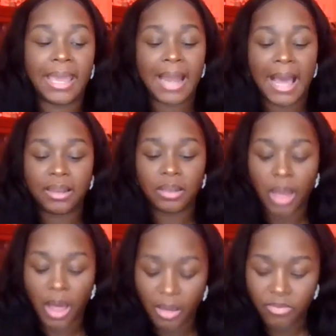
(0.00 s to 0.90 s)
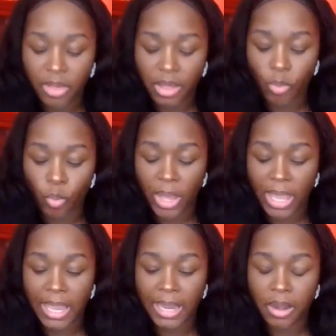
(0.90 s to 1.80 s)
And I love
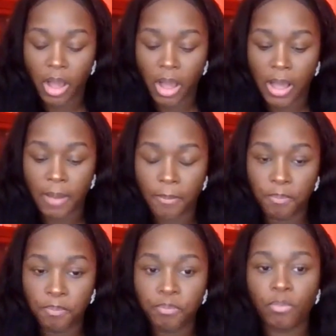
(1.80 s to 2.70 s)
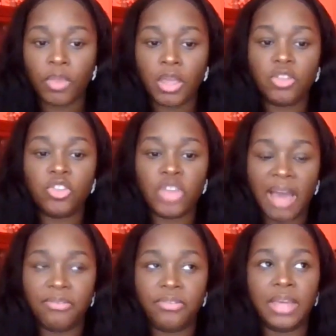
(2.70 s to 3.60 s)
when
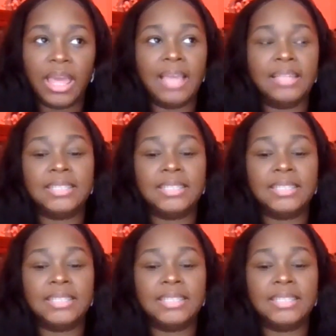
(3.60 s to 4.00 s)
Jeff is